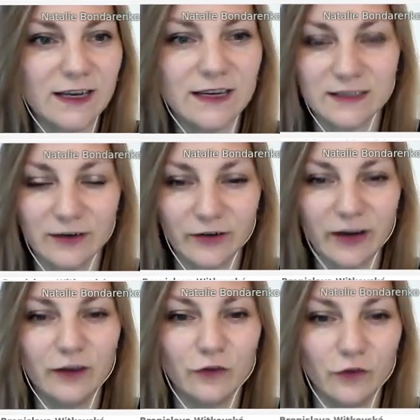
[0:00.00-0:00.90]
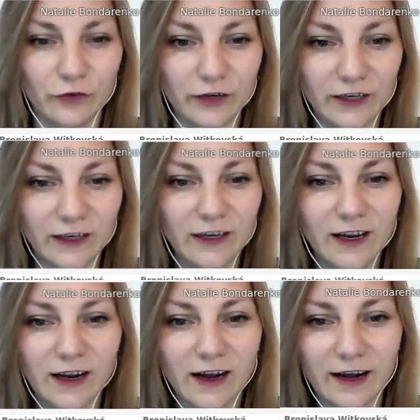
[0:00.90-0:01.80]
as a great journey
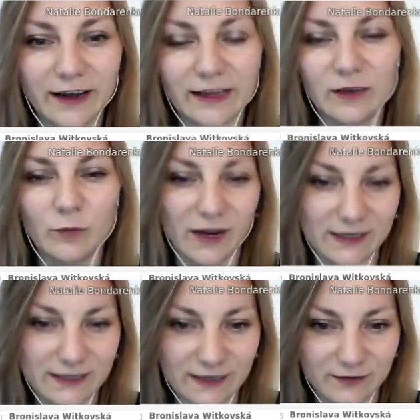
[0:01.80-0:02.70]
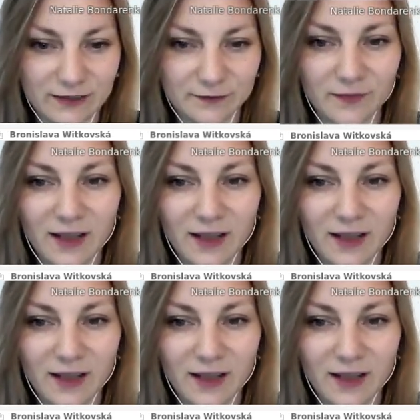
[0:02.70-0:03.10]
in Maldives.